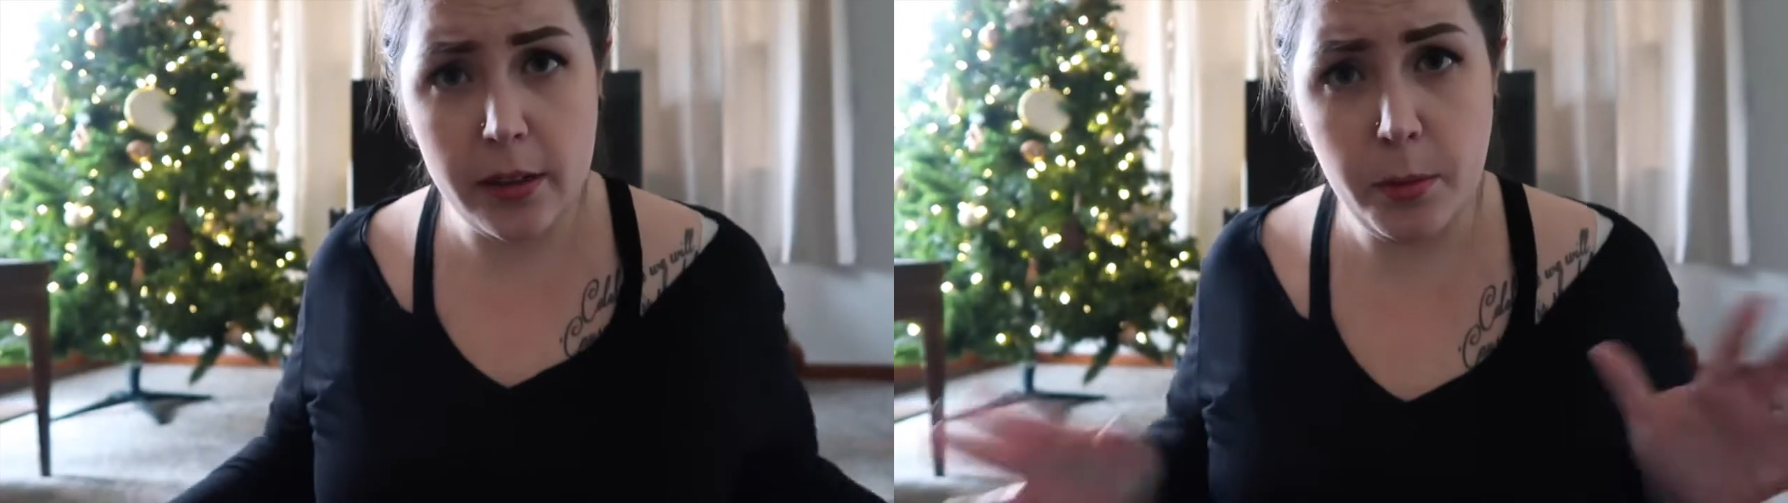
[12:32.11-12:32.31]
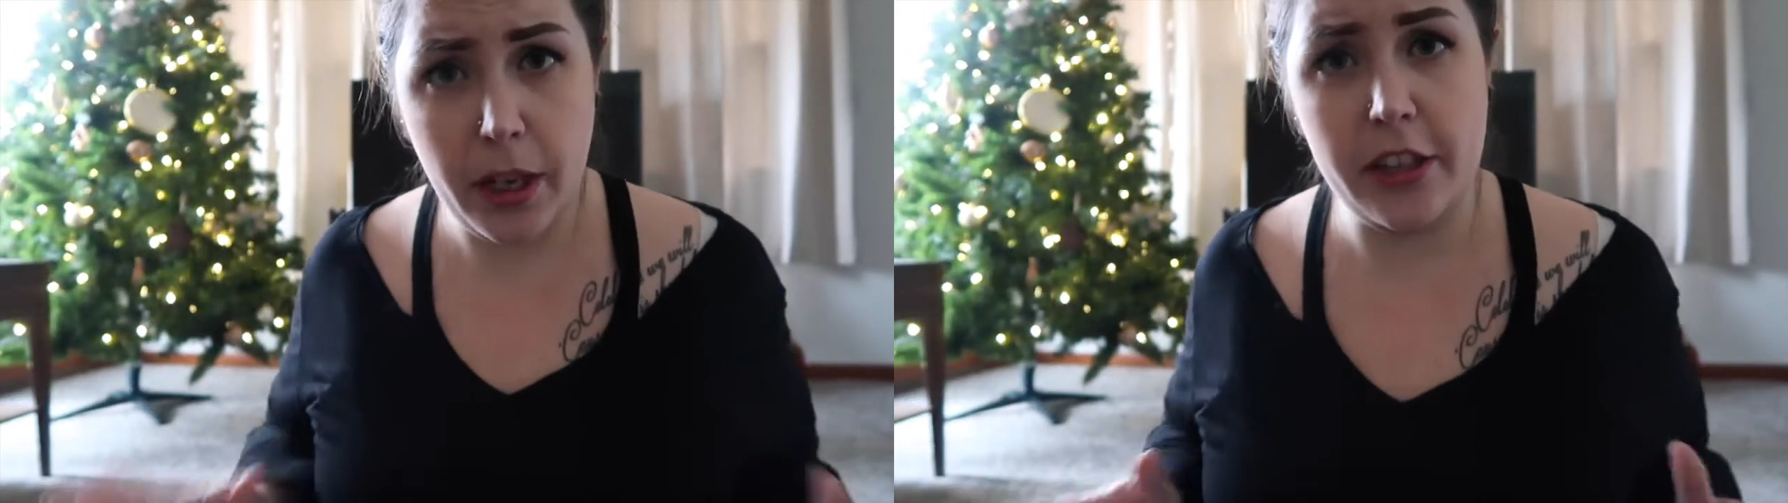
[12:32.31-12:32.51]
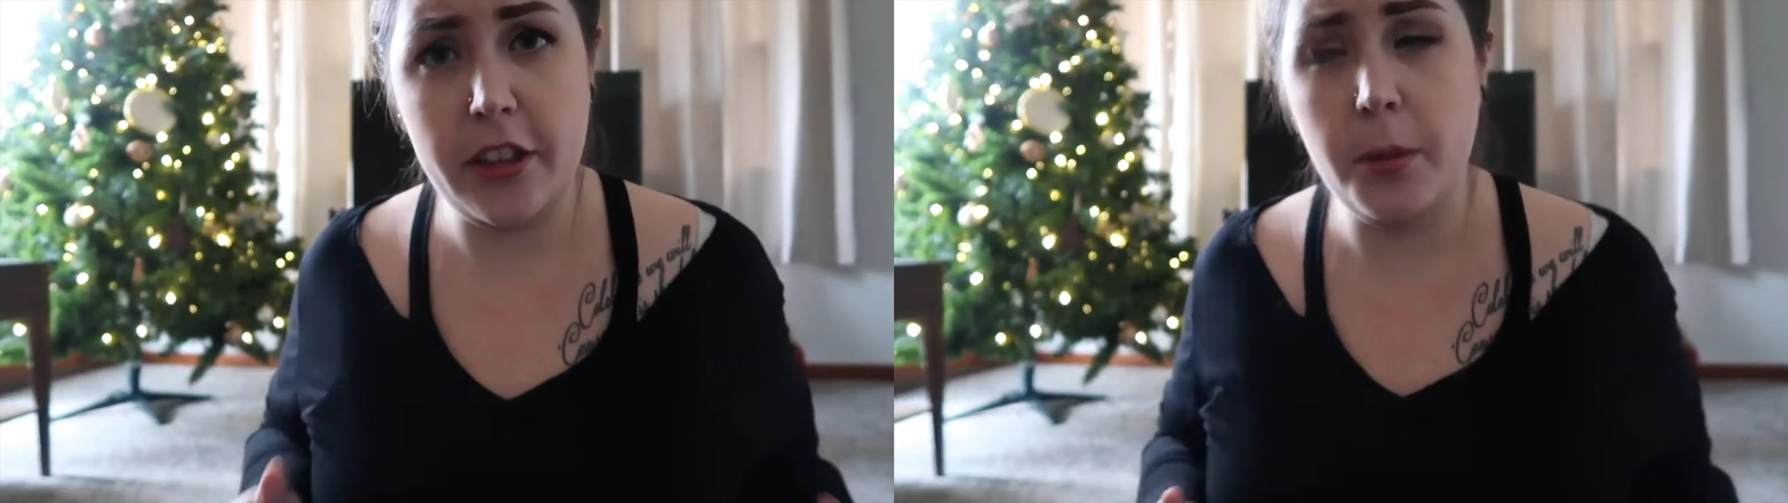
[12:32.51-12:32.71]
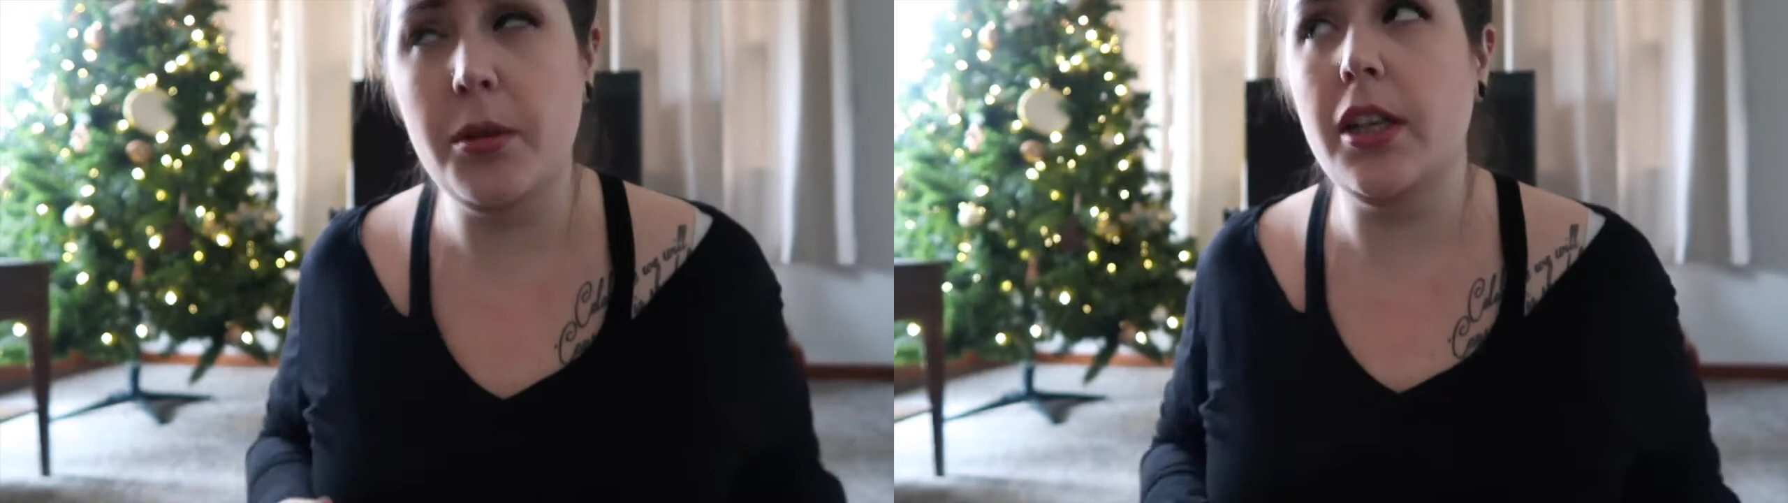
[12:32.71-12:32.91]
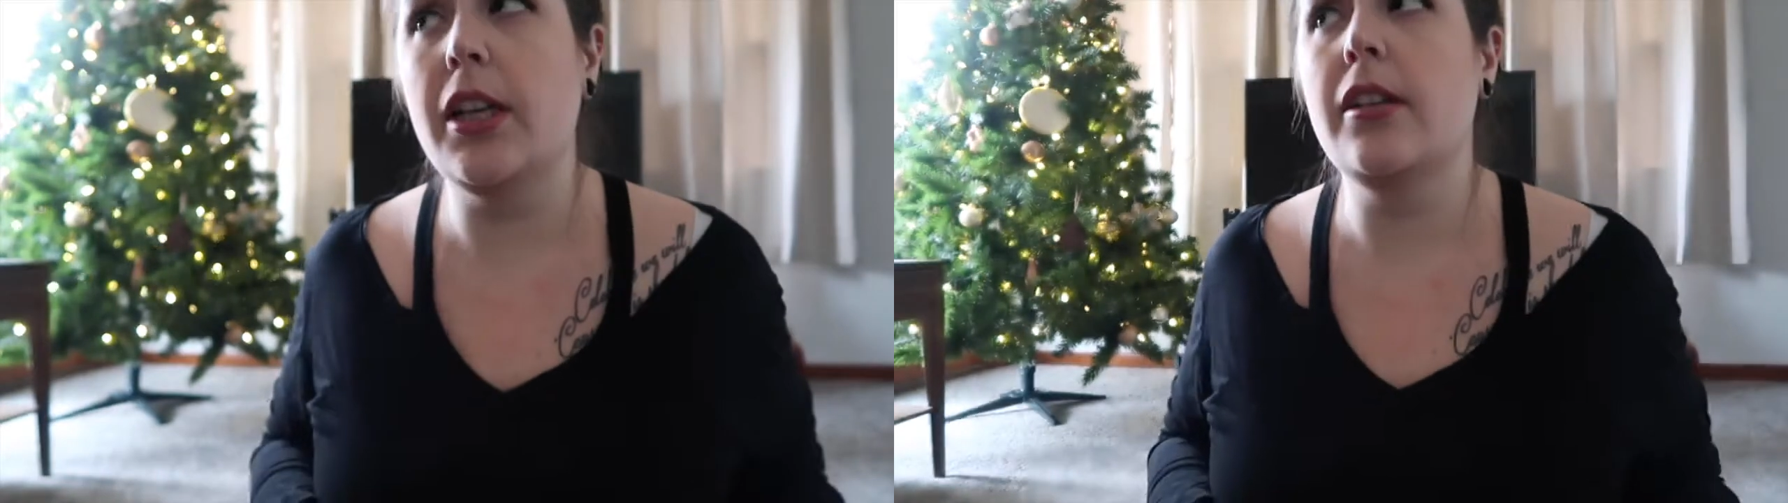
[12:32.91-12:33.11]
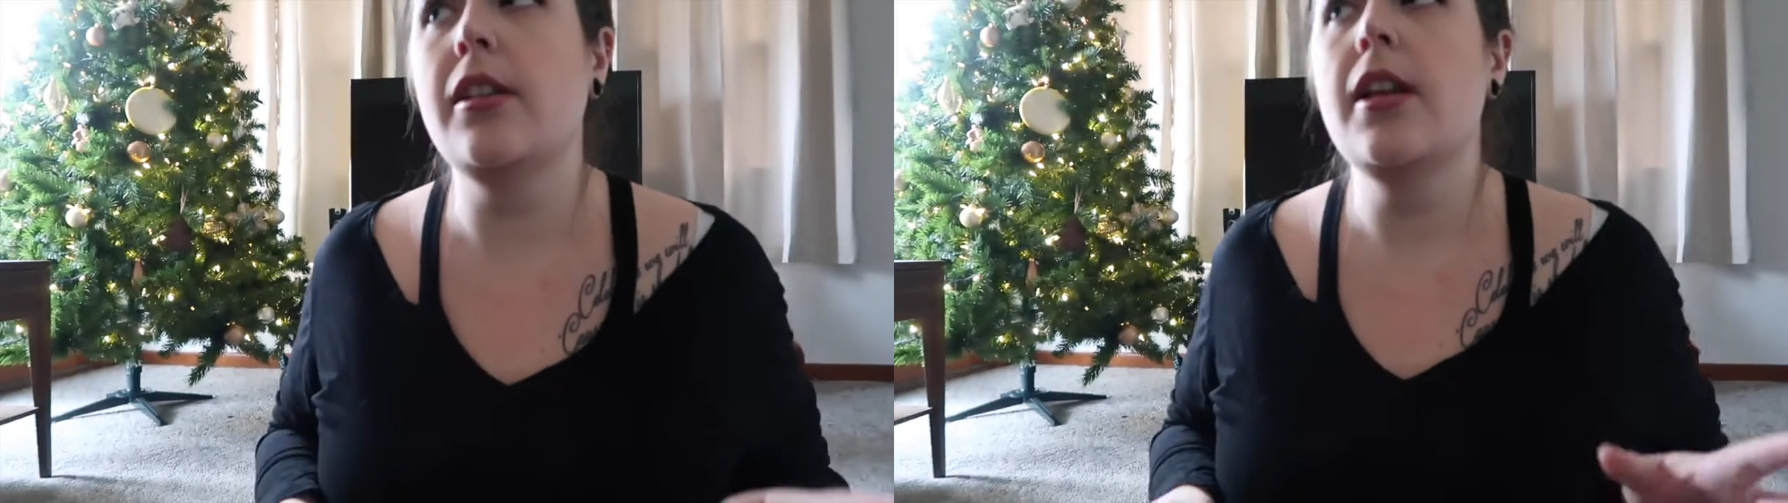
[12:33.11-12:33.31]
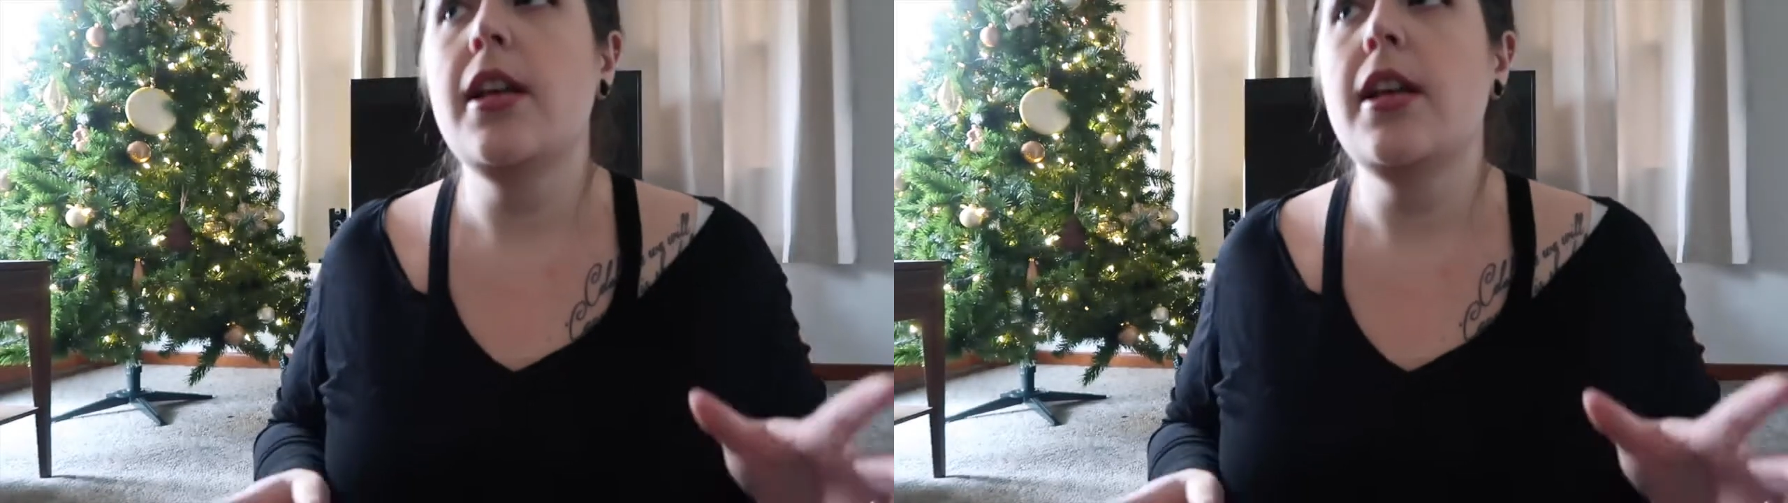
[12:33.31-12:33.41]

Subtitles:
Splash lipsticks